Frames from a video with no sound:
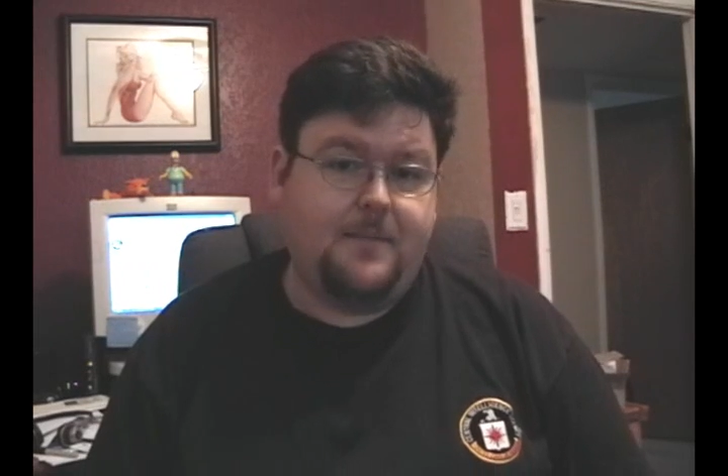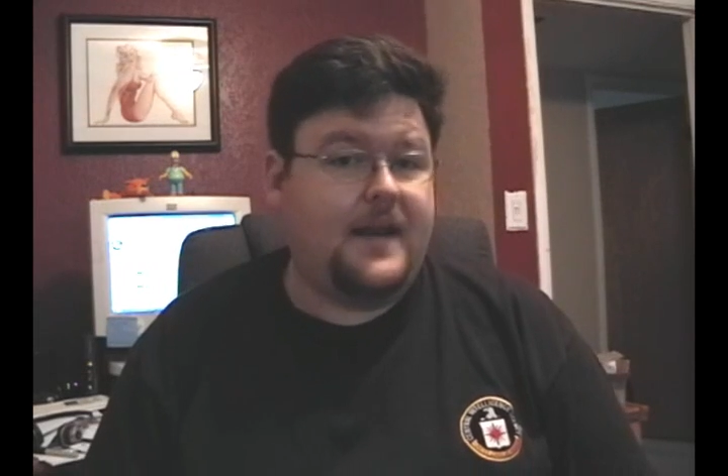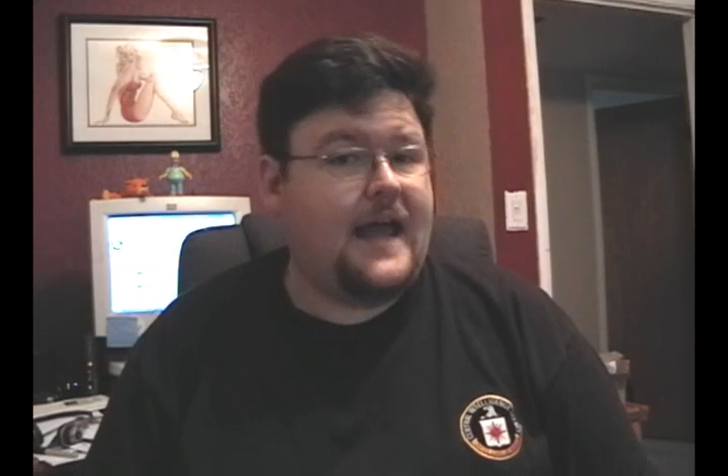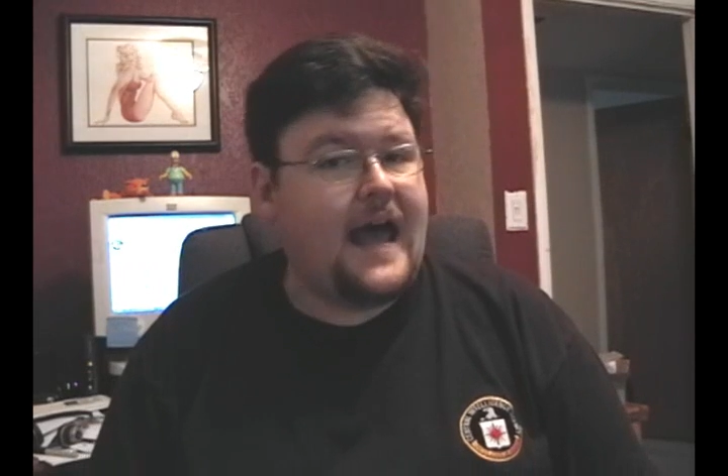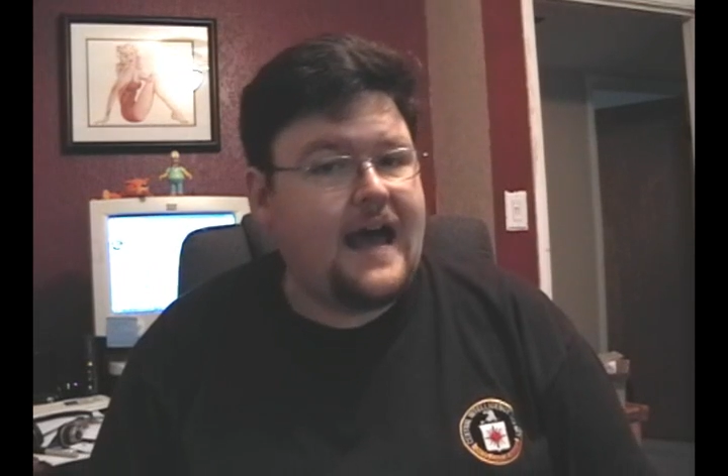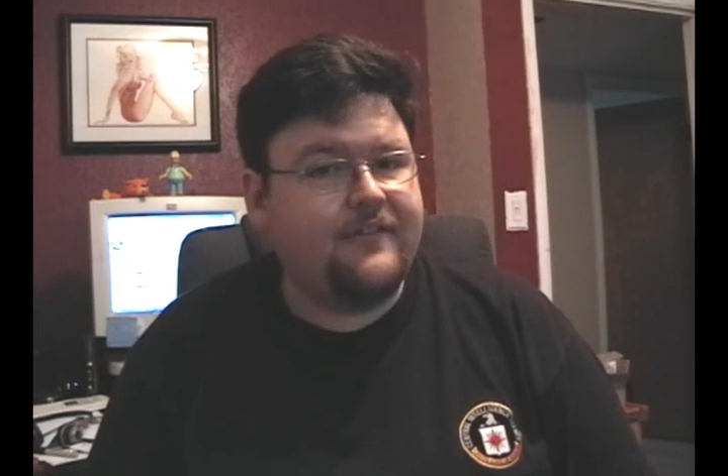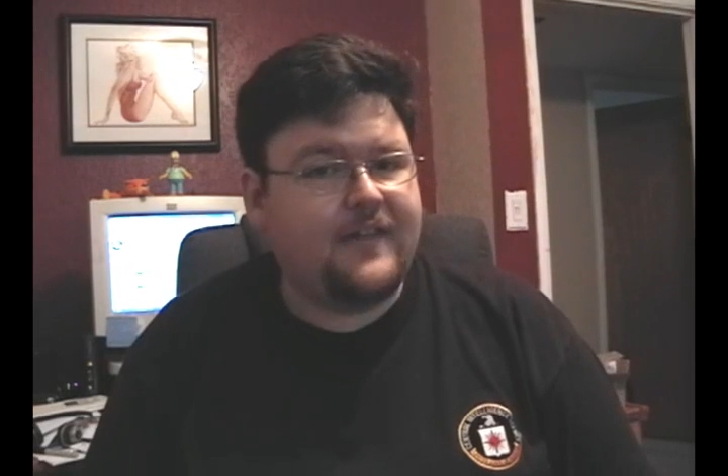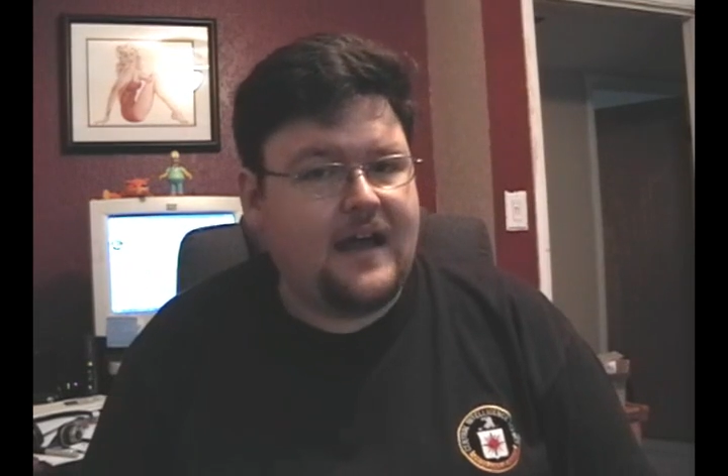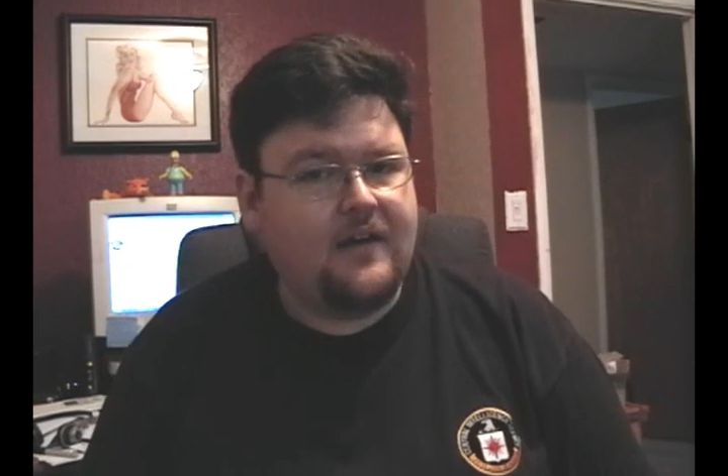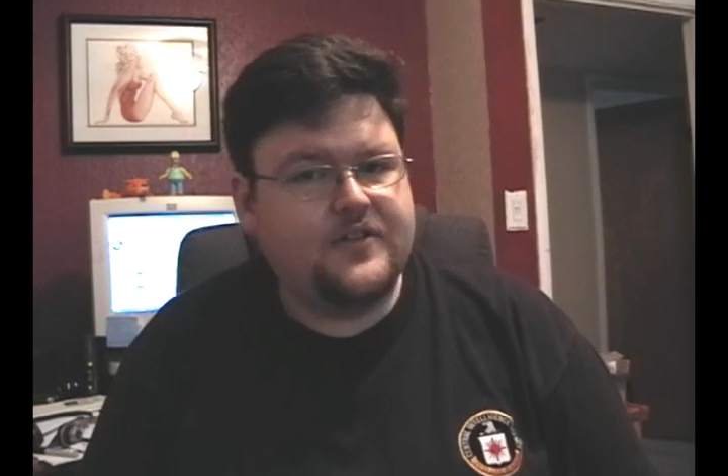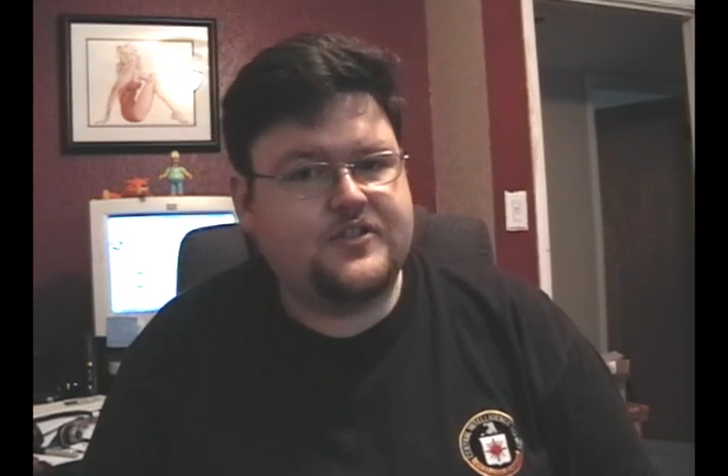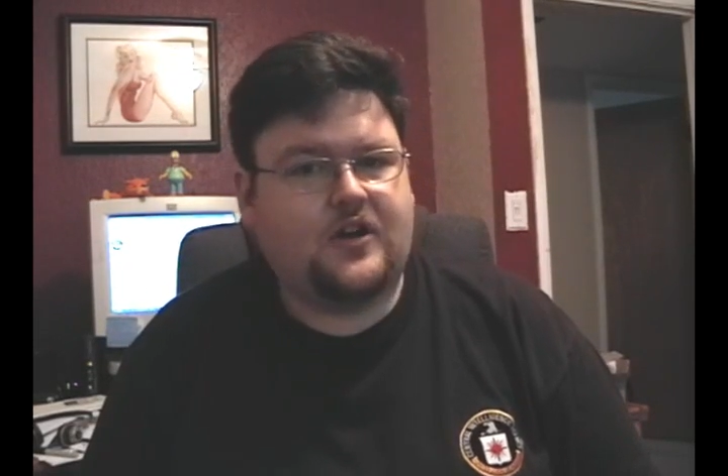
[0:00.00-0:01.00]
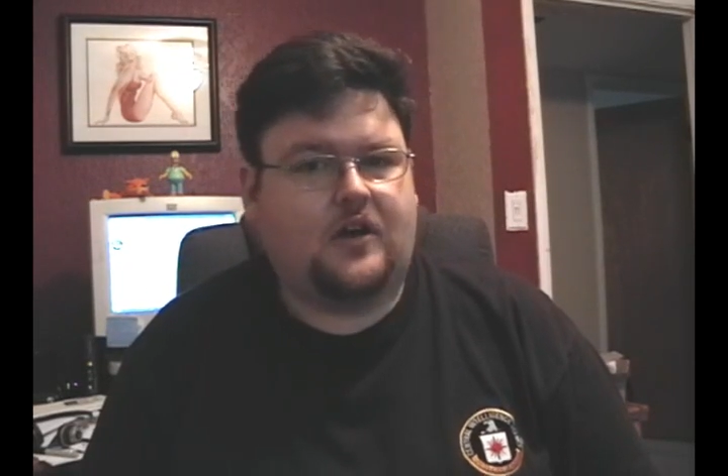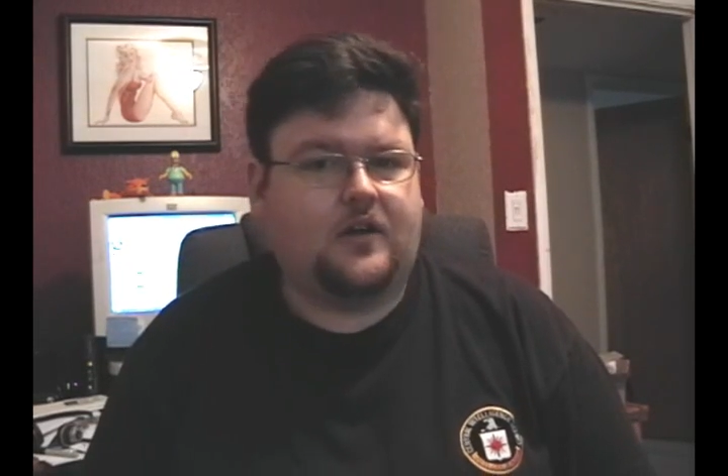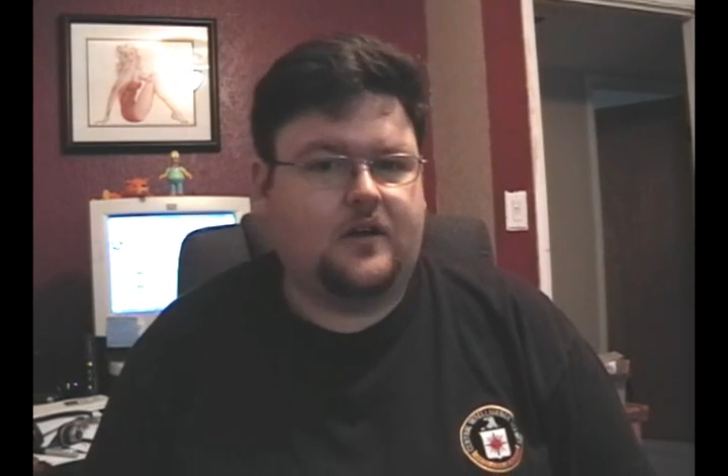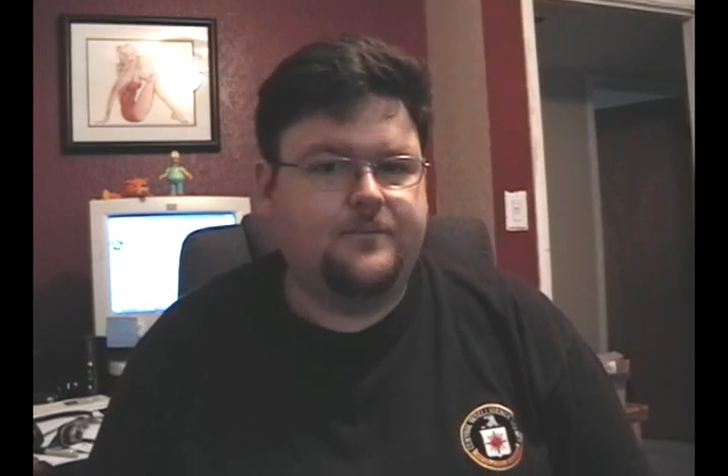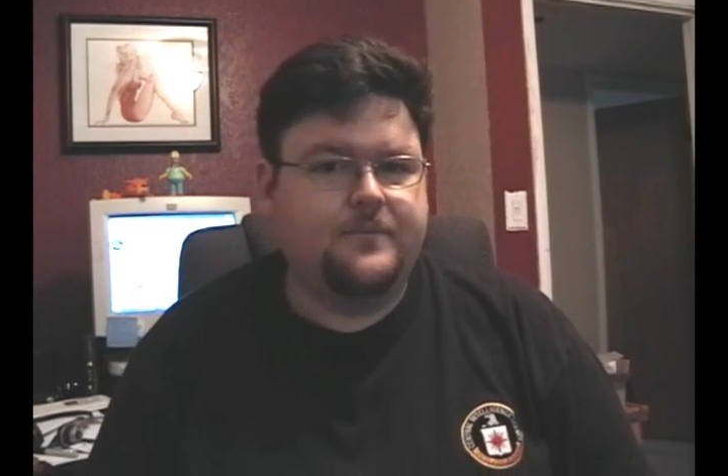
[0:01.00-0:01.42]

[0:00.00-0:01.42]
made a half-gallon starter.